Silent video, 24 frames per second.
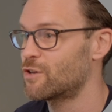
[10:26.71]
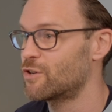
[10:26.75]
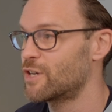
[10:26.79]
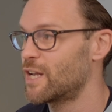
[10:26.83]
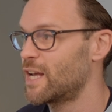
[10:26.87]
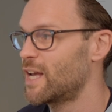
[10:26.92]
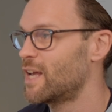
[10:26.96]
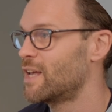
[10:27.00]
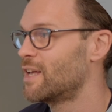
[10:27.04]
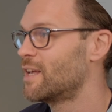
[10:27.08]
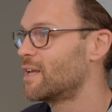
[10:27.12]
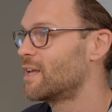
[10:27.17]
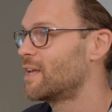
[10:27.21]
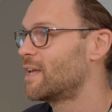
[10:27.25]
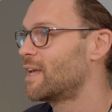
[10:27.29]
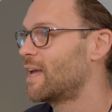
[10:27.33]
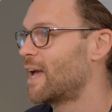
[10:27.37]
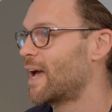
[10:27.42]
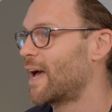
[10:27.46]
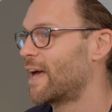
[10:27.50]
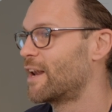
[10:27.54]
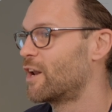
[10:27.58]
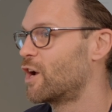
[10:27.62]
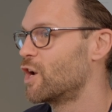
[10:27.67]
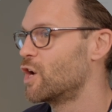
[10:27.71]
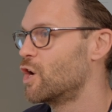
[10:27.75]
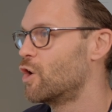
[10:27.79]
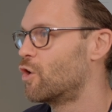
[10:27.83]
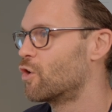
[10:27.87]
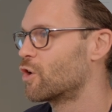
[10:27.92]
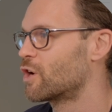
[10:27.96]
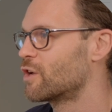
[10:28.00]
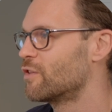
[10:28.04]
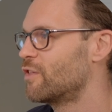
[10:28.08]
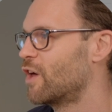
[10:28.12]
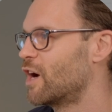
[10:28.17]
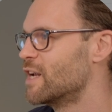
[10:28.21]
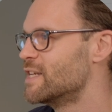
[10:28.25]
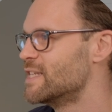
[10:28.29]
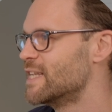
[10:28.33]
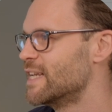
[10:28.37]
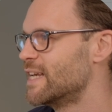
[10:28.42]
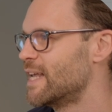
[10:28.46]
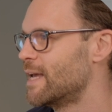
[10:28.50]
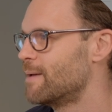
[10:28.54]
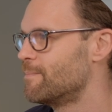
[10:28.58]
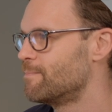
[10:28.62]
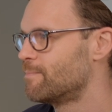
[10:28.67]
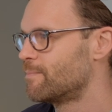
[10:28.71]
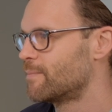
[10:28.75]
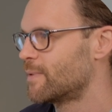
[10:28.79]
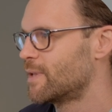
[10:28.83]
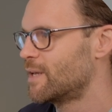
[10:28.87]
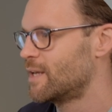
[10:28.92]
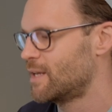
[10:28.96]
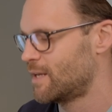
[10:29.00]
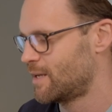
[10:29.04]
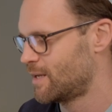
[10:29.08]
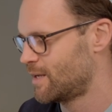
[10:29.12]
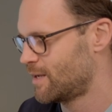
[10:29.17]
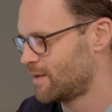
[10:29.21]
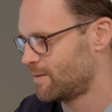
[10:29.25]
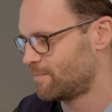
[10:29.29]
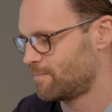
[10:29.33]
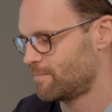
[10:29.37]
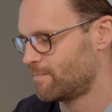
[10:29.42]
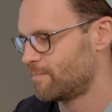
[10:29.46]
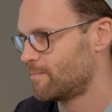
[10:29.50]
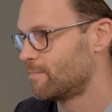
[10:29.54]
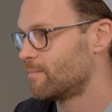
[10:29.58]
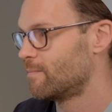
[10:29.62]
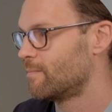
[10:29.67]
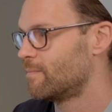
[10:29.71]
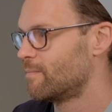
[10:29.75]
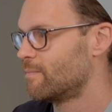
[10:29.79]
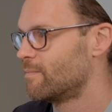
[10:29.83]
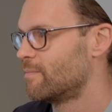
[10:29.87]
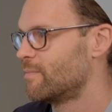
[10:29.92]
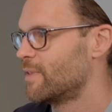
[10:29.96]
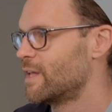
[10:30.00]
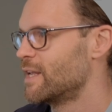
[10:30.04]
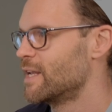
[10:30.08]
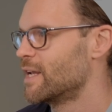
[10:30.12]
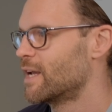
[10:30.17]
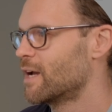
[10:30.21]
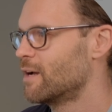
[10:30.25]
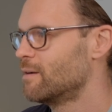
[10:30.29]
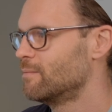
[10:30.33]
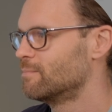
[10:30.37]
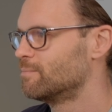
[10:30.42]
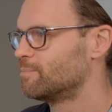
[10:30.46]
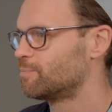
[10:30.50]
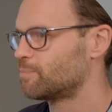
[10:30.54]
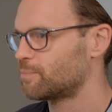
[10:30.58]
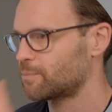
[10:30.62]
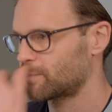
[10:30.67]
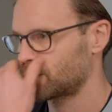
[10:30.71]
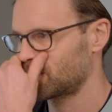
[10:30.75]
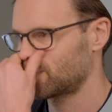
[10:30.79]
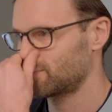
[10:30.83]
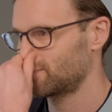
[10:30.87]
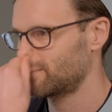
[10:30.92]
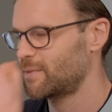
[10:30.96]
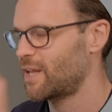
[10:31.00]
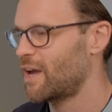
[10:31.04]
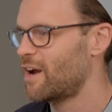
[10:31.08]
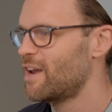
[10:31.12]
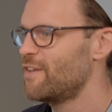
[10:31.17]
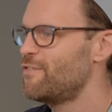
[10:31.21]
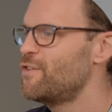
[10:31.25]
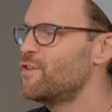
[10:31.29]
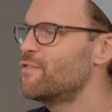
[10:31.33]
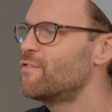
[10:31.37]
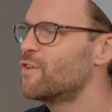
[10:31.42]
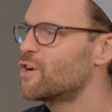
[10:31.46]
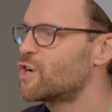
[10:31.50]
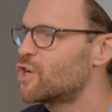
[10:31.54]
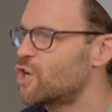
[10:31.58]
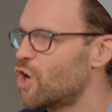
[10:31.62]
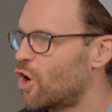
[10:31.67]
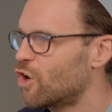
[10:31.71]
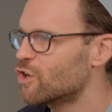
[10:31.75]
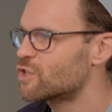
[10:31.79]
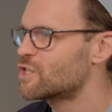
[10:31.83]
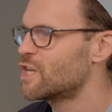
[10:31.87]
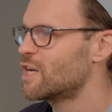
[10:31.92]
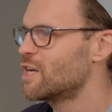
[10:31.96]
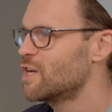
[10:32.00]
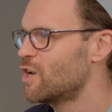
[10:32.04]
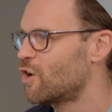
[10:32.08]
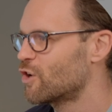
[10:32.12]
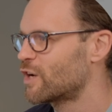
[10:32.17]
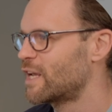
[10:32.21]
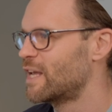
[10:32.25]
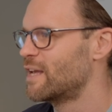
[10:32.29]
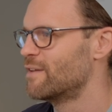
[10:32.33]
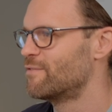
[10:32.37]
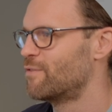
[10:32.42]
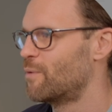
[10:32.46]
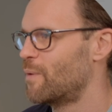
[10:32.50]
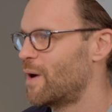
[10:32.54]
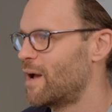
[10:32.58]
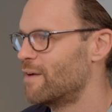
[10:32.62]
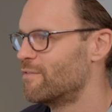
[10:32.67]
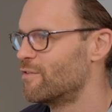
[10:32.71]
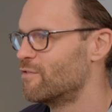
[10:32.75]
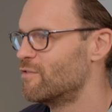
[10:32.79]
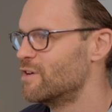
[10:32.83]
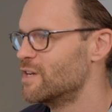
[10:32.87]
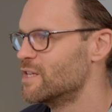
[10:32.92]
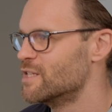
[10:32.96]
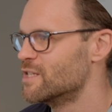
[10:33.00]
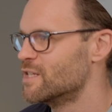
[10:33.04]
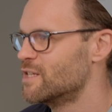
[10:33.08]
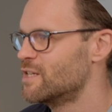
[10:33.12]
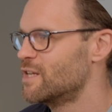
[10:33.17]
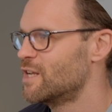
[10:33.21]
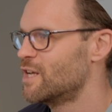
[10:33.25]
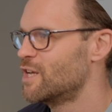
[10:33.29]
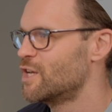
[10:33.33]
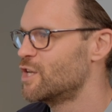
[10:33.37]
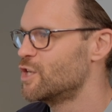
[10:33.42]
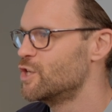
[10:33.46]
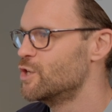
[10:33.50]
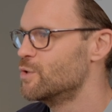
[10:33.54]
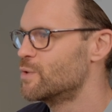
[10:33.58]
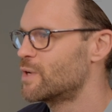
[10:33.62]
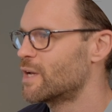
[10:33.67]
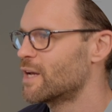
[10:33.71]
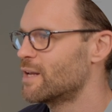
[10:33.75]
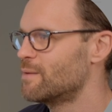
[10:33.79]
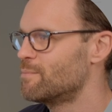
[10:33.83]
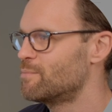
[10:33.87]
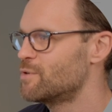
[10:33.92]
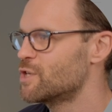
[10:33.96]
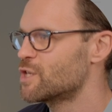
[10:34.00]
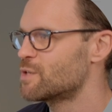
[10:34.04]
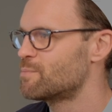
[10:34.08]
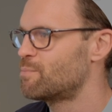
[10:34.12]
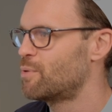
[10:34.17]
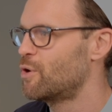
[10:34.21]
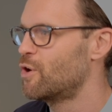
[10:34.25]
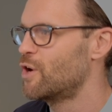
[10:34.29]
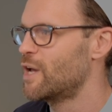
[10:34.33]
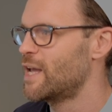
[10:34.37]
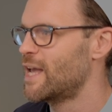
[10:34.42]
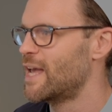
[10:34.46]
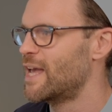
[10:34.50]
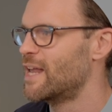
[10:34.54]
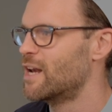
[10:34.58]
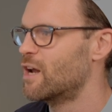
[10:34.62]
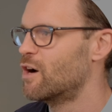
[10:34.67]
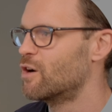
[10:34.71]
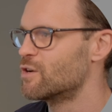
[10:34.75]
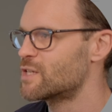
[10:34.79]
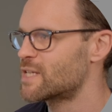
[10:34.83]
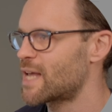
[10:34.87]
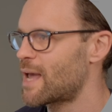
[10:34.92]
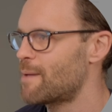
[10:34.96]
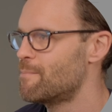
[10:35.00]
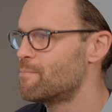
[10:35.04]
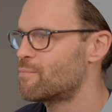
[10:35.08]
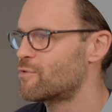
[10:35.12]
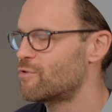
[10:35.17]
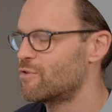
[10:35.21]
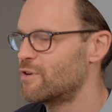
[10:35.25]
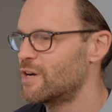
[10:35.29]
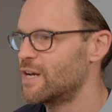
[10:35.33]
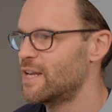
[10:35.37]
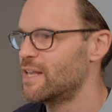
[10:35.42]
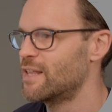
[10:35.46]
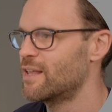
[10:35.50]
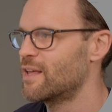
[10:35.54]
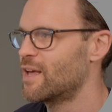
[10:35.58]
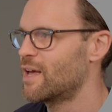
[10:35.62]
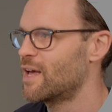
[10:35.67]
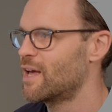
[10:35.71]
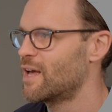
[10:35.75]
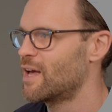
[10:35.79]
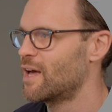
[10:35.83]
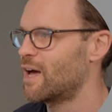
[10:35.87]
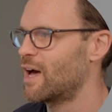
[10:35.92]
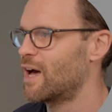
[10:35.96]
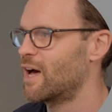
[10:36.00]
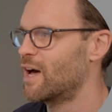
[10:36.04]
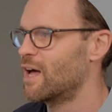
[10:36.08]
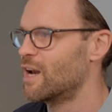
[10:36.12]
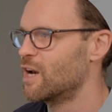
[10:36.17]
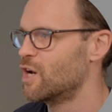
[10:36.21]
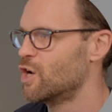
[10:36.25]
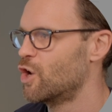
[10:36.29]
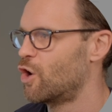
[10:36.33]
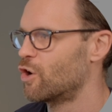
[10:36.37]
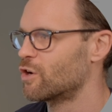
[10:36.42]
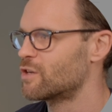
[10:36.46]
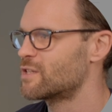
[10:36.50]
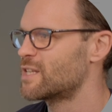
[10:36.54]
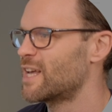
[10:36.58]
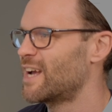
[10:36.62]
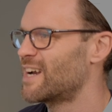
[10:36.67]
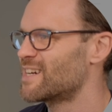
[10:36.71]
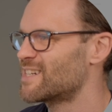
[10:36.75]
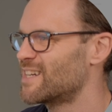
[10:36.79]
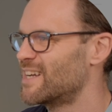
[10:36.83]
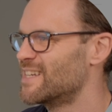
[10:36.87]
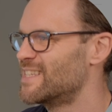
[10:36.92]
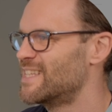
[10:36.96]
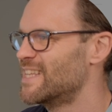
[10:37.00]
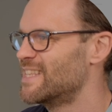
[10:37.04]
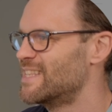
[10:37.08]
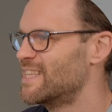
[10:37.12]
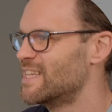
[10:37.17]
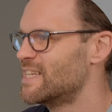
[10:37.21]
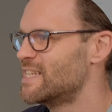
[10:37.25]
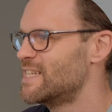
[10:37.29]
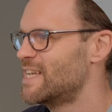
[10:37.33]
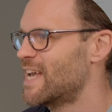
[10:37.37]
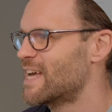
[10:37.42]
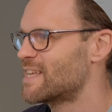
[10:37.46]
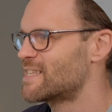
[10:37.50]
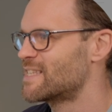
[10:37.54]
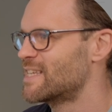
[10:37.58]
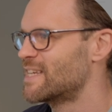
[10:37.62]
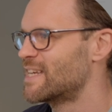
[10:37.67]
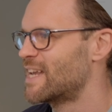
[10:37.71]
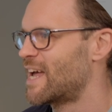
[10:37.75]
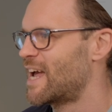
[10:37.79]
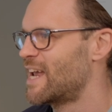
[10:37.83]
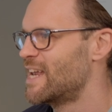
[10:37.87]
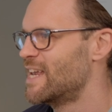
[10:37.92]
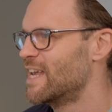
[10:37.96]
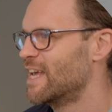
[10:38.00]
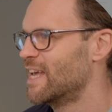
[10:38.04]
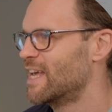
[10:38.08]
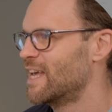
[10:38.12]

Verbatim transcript: on it and I log that I did it. There you go. Now if you forgot to log it for whatever reason, you can just put in our temporary uh, log. So actually I did this yesterday